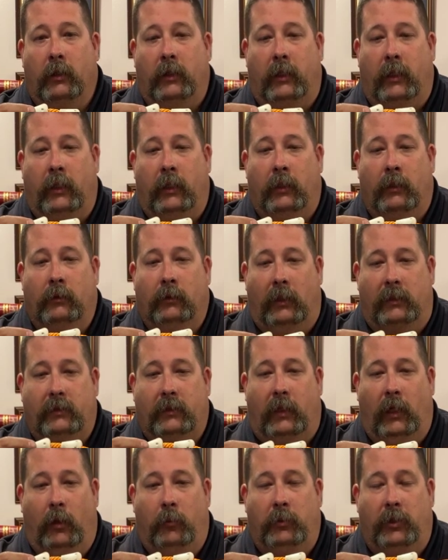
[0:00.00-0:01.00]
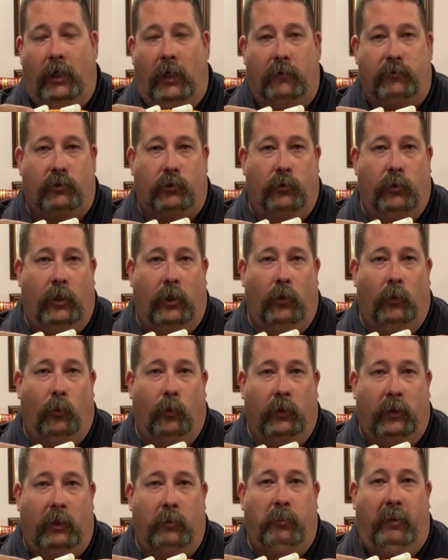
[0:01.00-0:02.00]
can let the company officer know
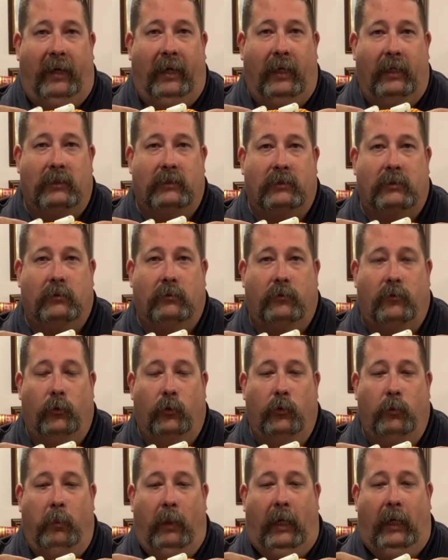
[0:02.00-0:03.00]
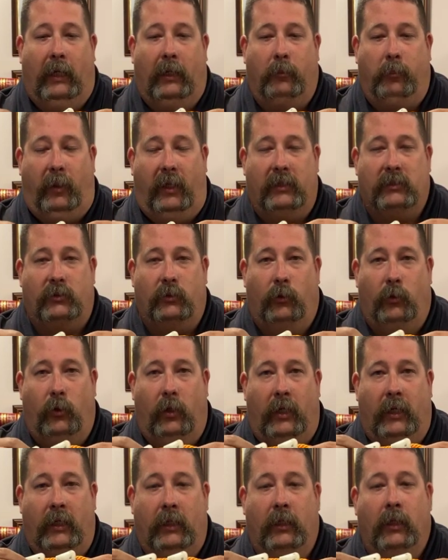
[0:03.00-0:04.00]
when they pass through the bag, pass through
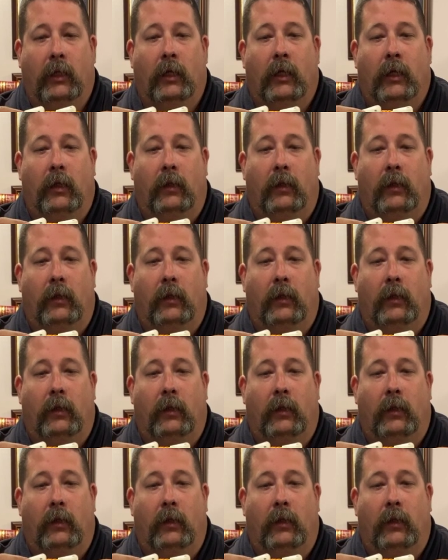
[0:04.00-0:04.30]
their hand,